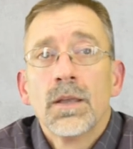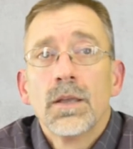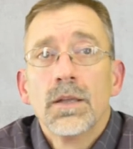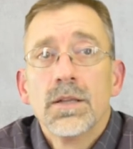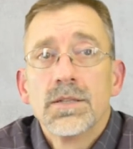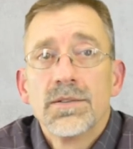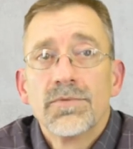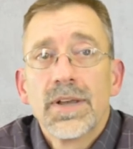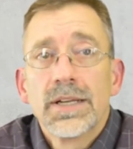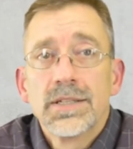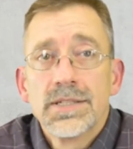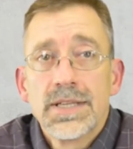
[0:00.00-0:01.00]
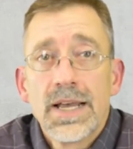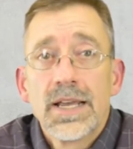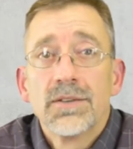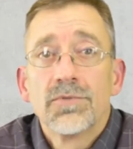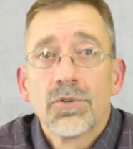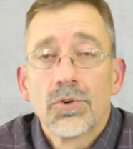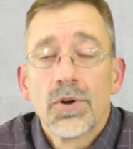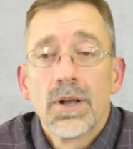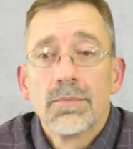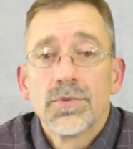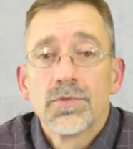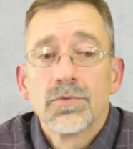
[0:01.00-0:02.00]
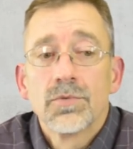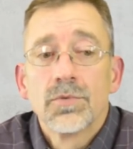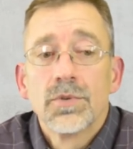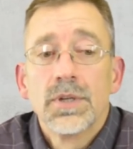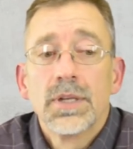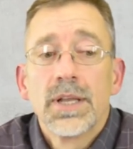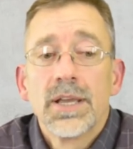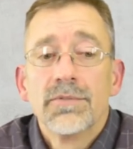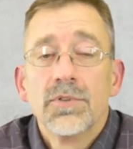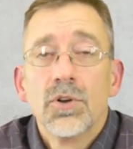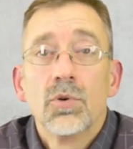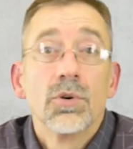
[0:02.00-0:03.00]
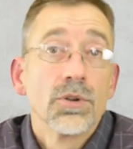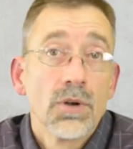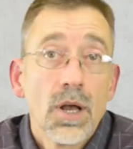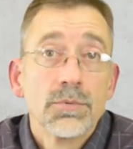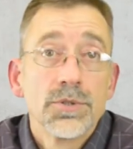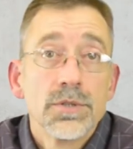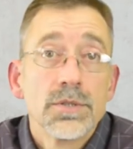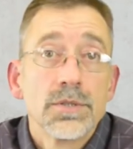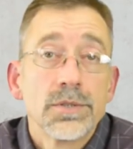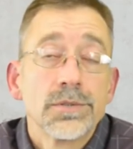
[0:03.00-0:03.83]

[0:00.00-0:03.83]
It is in fact designed for crops that have no other options.